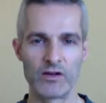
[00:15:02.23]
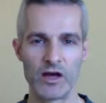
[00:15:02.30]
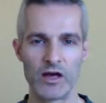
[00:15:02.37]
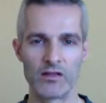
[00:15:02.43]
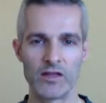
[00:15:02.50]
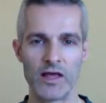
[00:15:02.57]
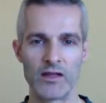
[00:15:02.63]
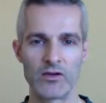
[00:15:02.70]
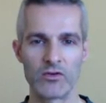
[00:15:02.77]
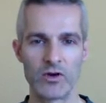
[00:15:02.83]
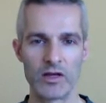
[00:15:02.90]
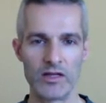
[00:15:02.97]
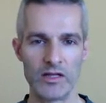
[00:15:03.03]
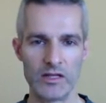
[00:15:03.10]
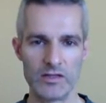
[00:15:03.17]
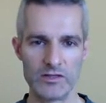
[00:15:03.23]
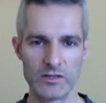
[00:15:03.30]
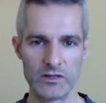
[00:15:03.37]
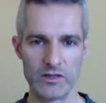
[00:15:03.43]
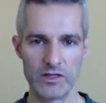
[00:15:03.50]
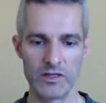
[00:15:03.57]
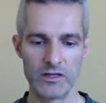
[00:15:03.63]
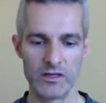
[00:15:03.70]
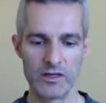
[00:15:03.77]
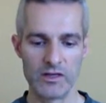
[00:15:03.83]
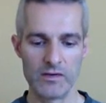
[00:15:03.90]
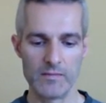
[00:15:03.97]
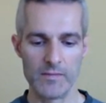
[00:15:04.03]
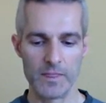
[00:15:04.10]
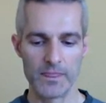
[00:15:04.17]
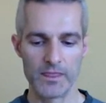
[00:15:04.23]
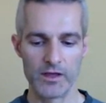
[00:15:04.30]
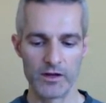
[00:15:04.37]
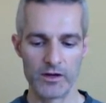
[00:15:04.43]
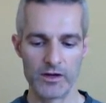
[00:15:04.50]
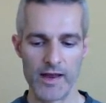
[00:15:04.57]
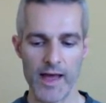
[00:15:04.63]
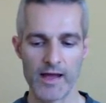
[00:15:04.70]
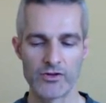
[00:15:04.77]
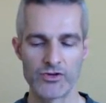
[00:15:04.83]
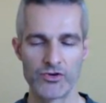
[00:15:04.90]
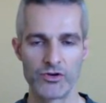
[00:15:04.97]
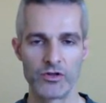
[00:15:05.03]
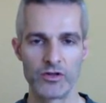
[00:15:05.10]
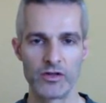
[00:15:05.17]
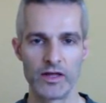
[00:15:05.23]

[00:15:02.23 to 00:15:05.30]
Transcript: online quite easily that are natural